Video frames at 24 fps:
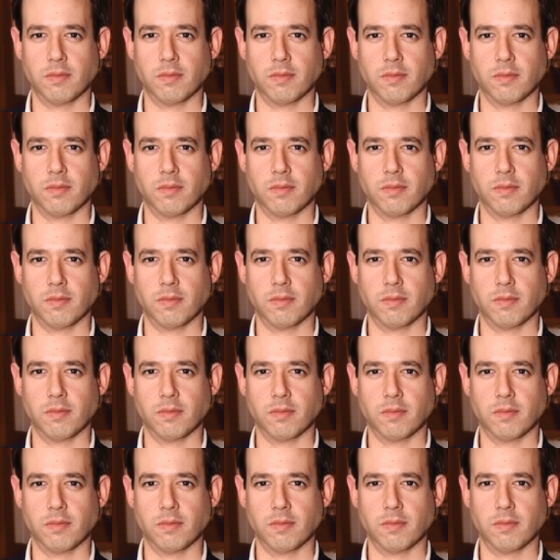
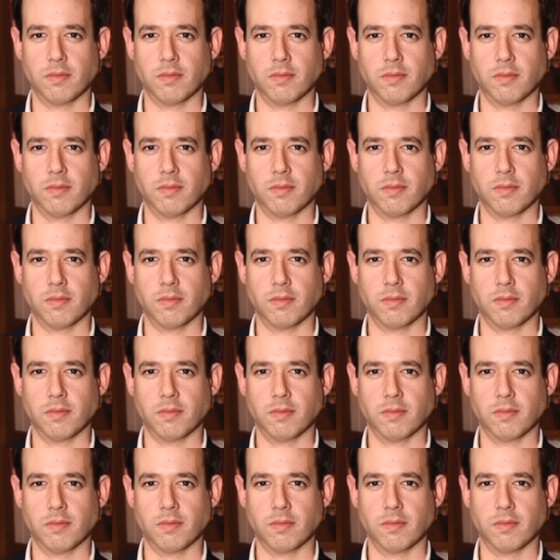
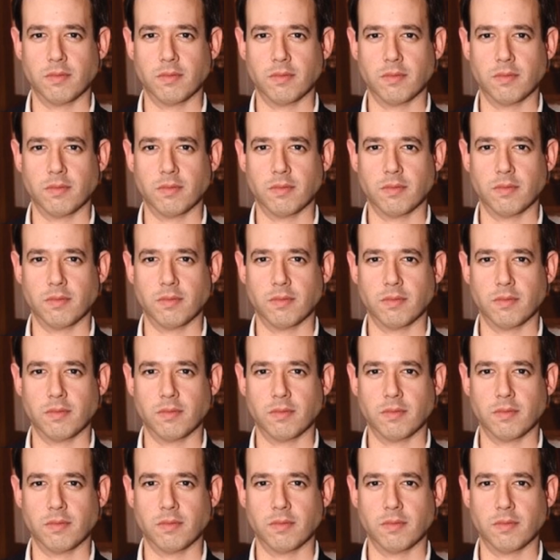
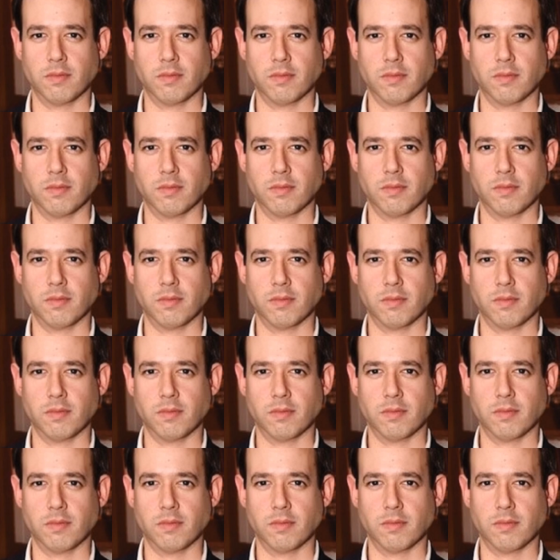
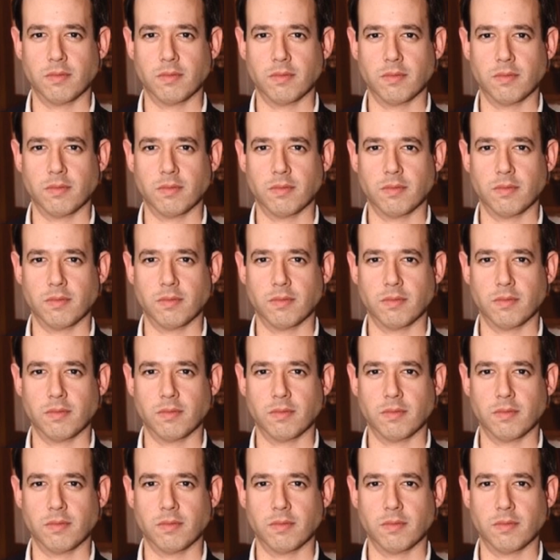[no speech]